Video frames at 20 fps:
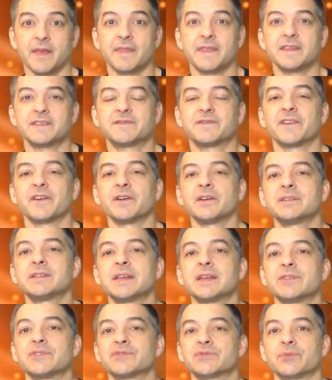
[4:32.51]
These fairy
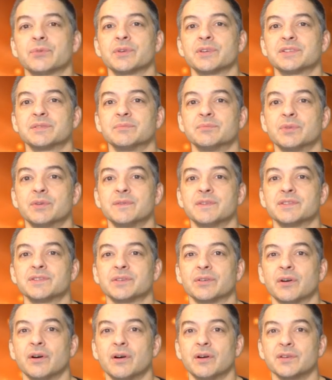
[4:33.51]
tale stories and movies
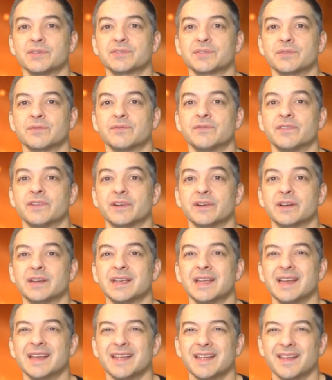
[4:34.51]
are also
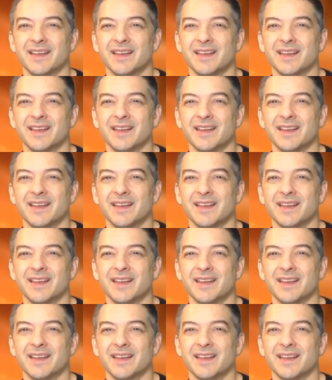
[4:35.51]
very